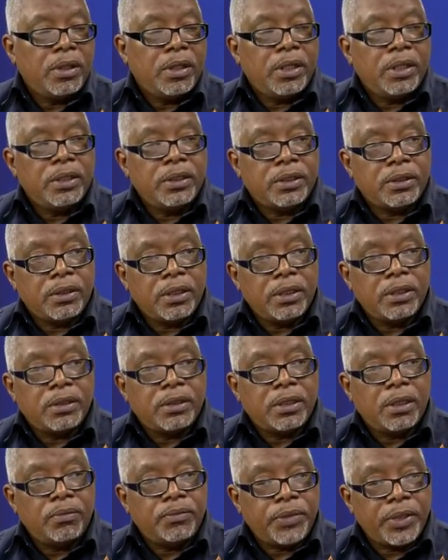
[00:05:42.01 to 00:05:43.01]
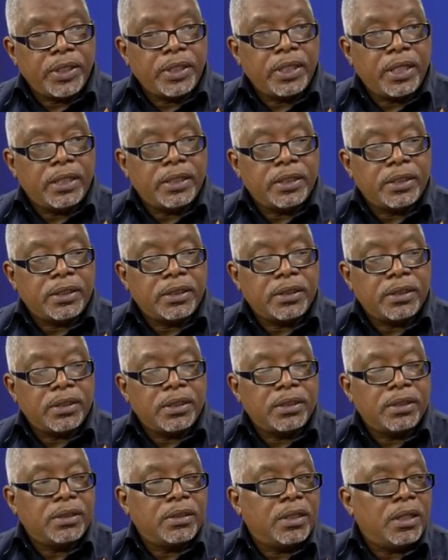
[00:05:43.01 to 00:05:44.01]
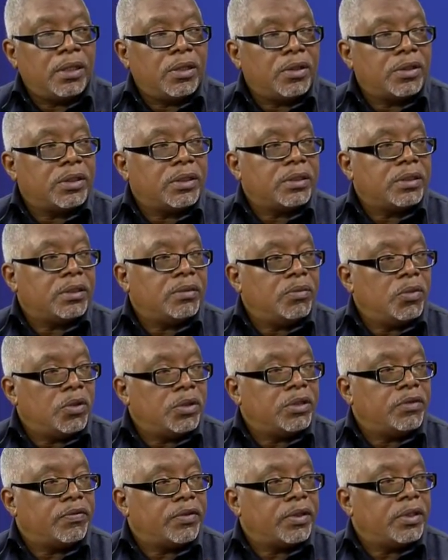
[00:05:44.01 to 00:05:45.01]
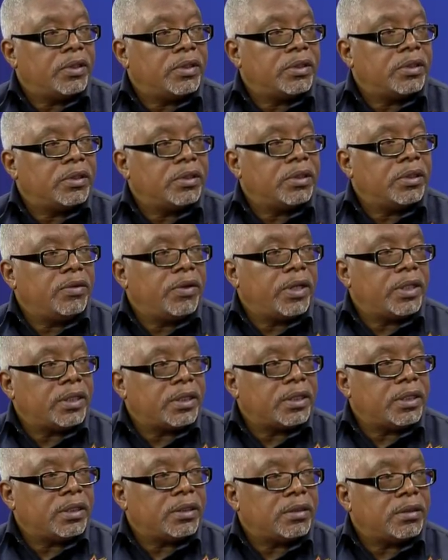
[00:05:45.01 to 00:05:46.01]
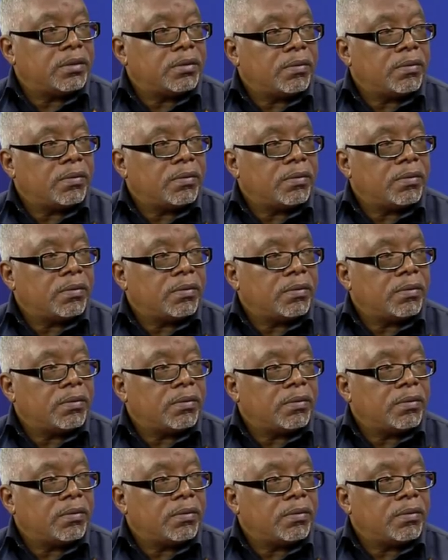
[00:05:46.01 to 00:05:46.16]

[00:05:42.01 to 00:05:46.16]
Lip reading: is something that is a lot more difficult to eradicate.